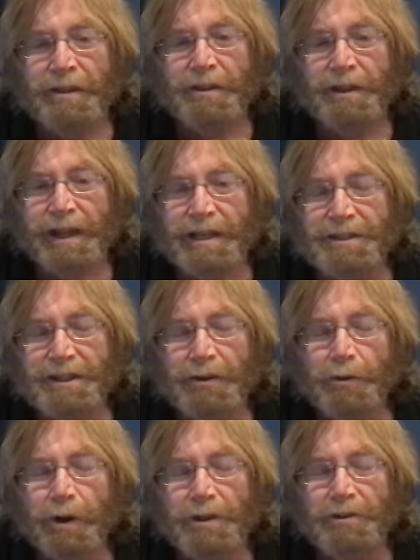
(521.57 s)
The last thing
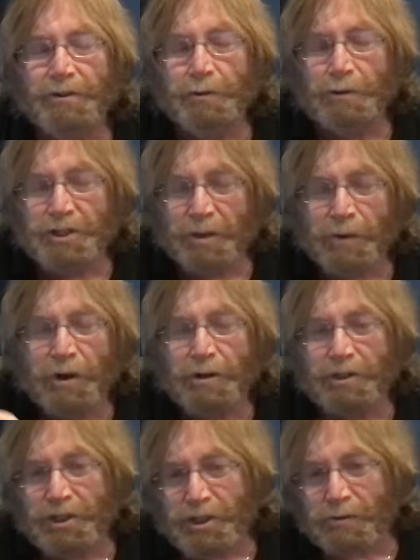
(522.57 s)
you want to do is someone go
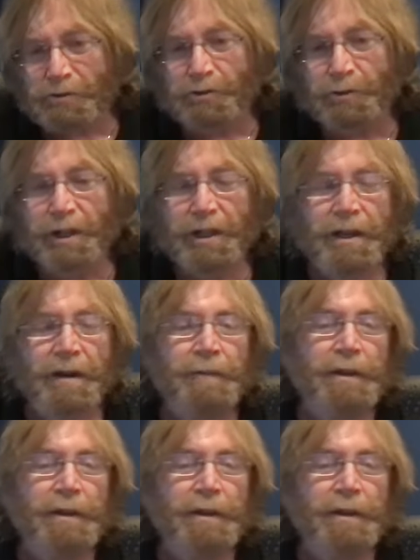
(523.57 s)
to surgery